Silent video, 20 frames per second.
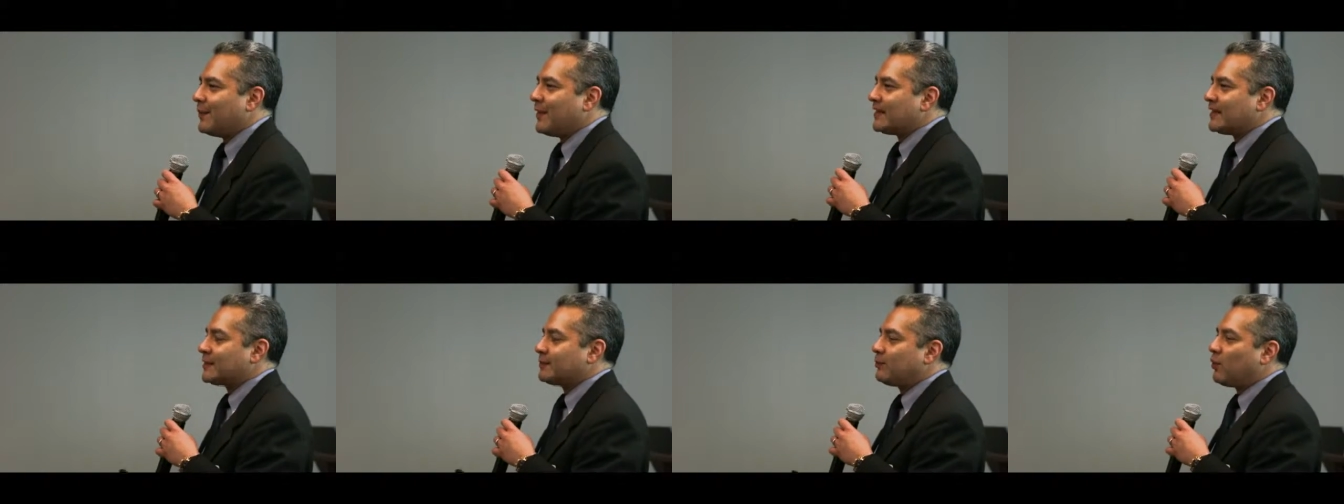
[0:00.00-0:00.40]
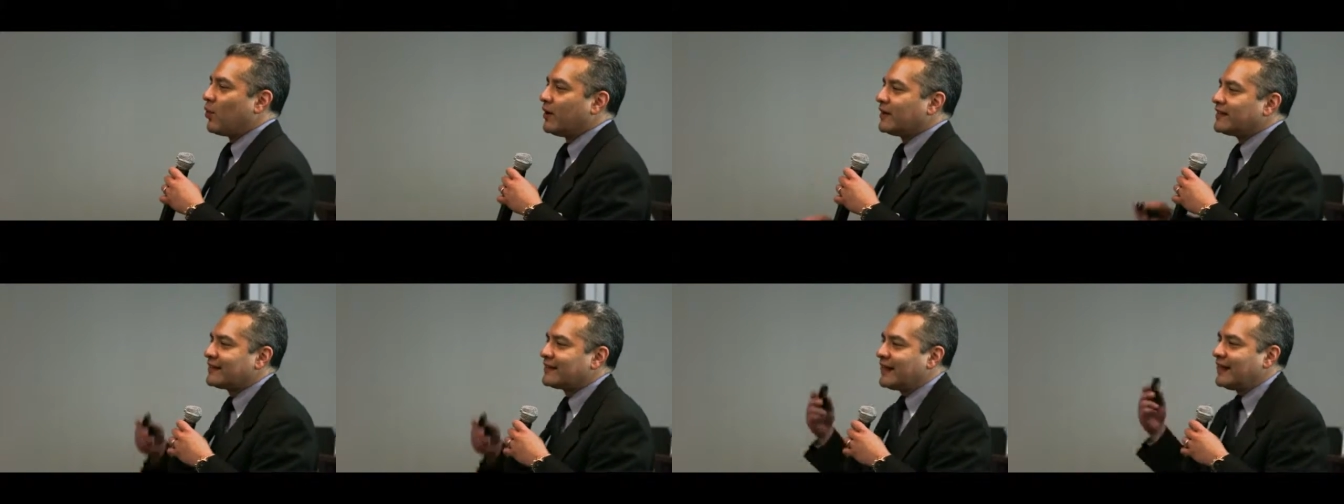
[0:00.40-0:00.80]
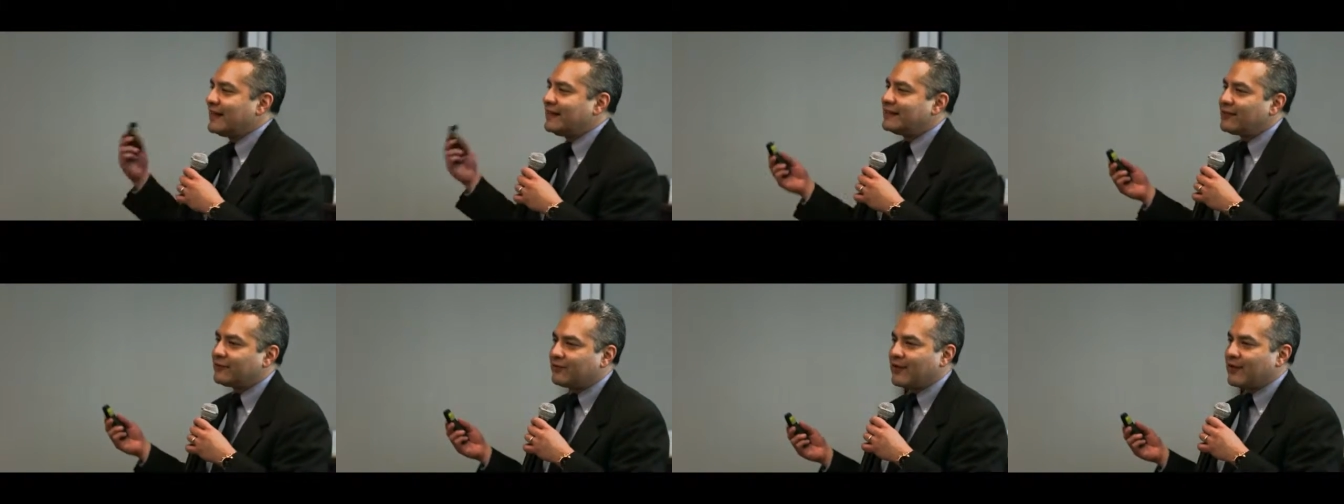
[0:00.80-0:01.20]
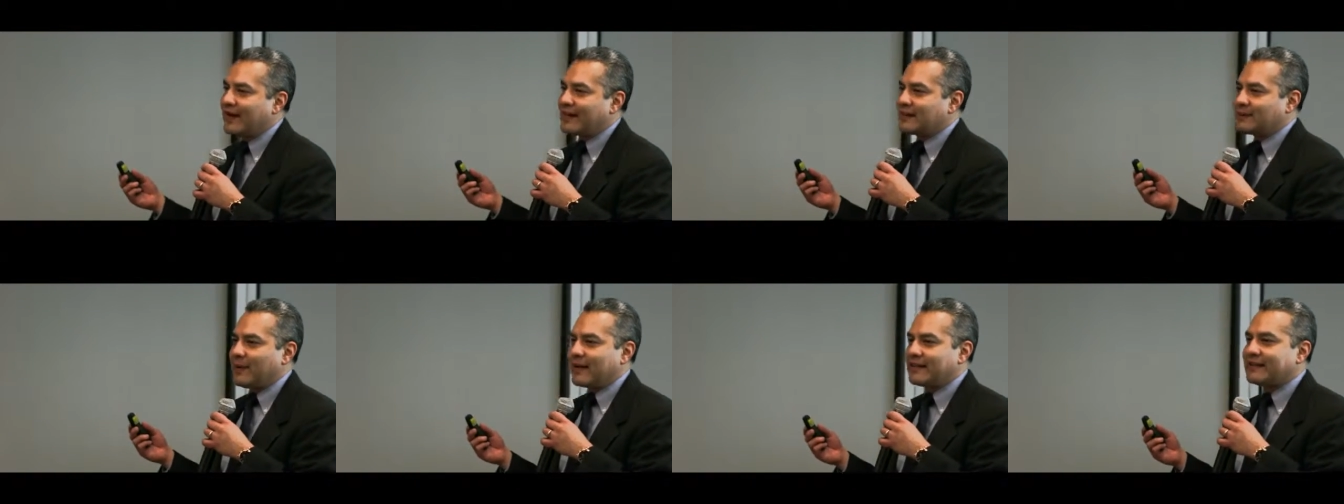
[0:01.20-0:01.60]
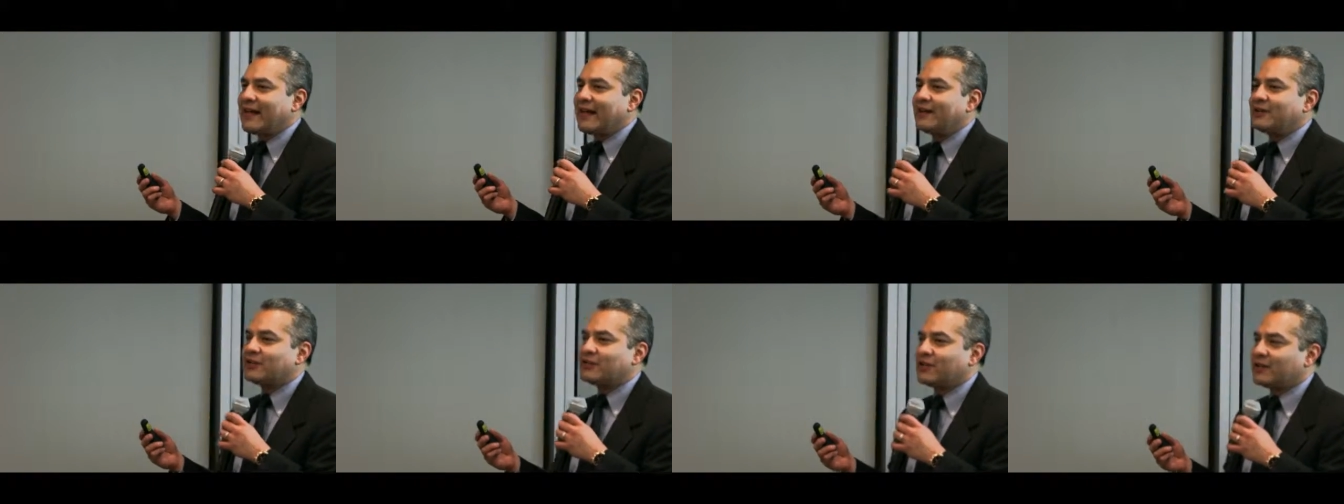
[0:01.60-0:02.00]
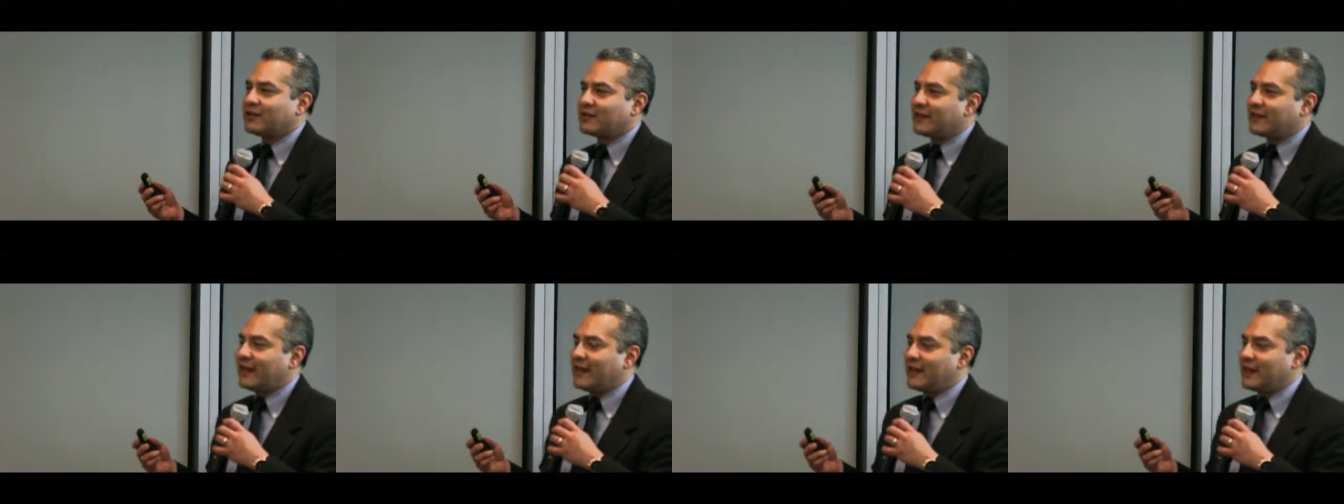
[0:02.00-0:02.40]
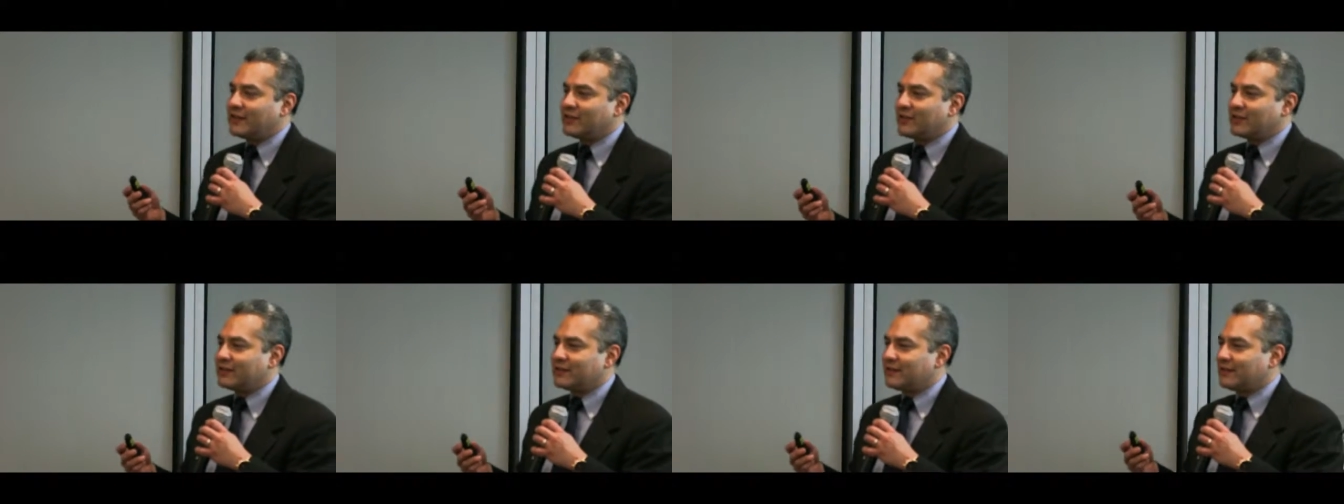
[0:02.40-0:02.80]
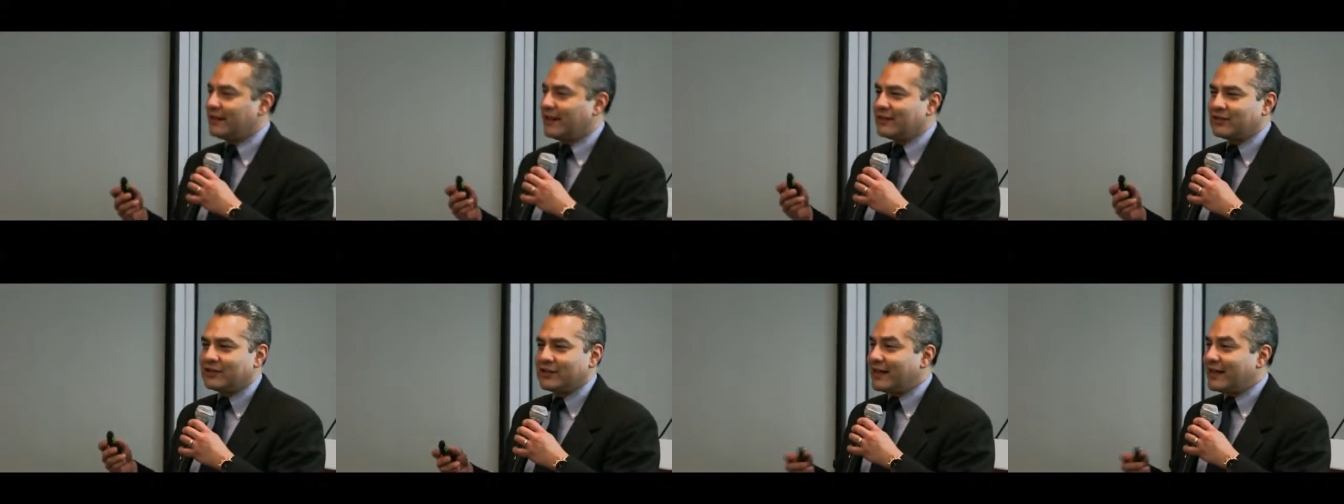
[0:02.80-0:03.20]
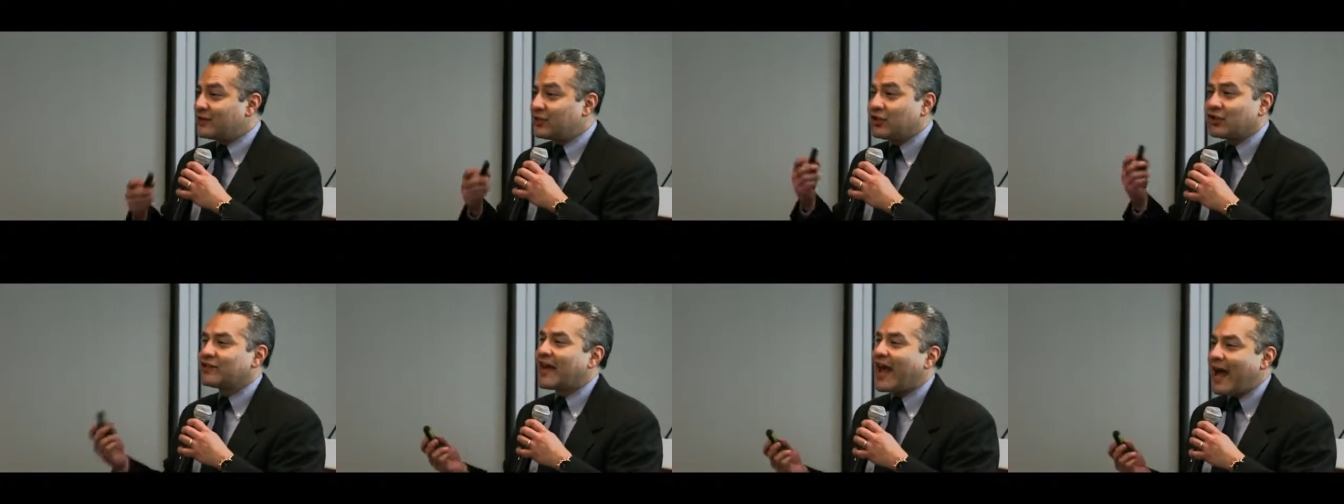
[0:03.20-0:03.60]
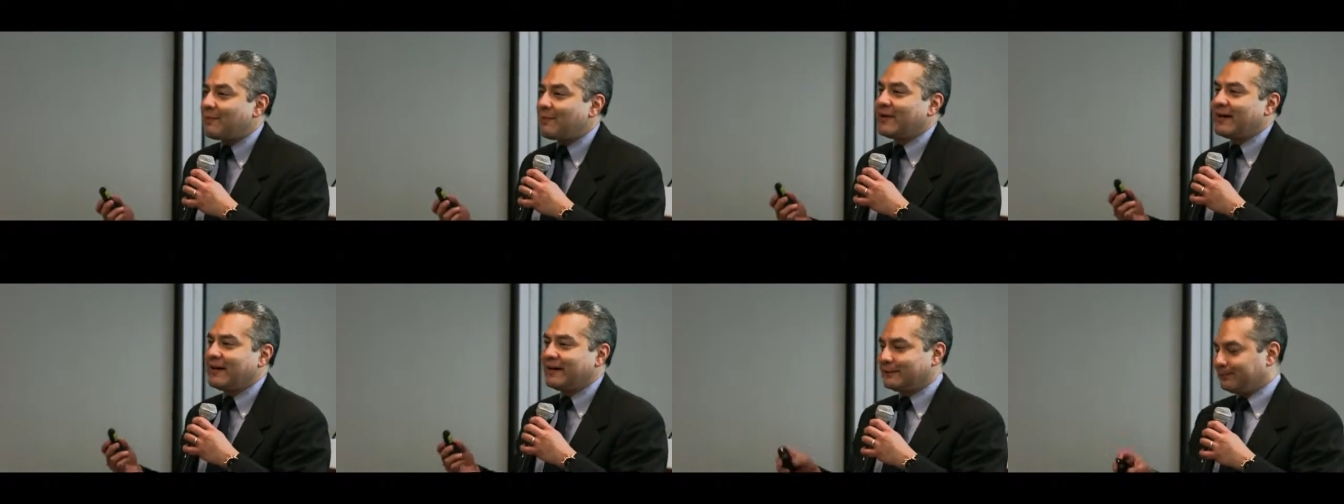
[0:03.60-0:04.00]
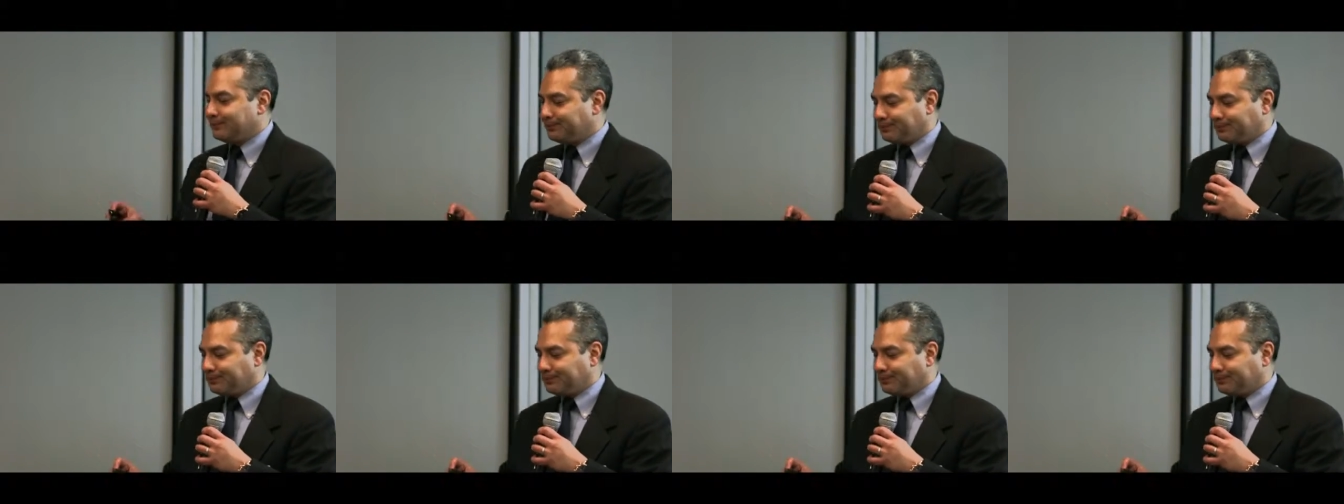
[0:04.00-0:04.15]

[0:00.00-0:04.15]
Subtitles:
this sport, setting different expectations, and it's just happening.